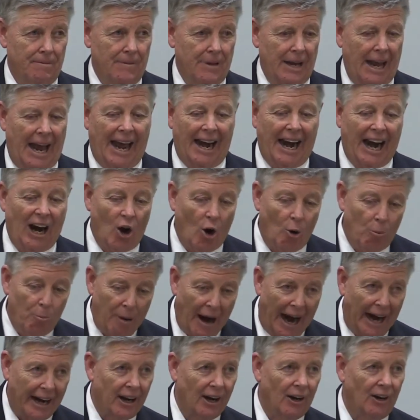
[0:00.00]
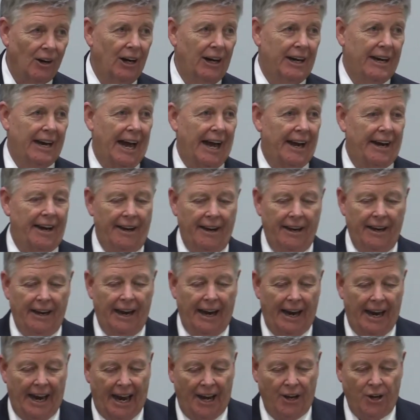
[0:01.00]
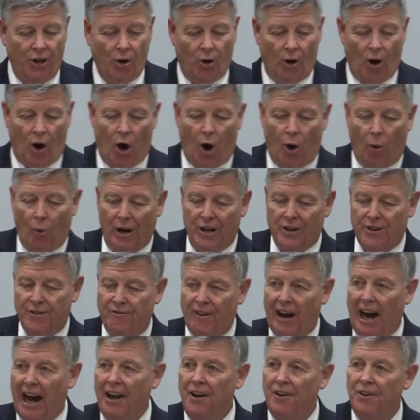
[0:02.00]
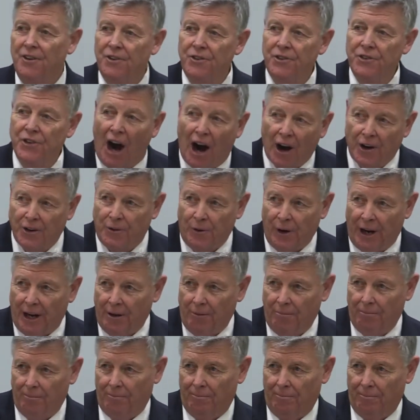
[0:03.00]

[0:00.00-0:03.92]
And I go back and look at it, and you'll always find doctrine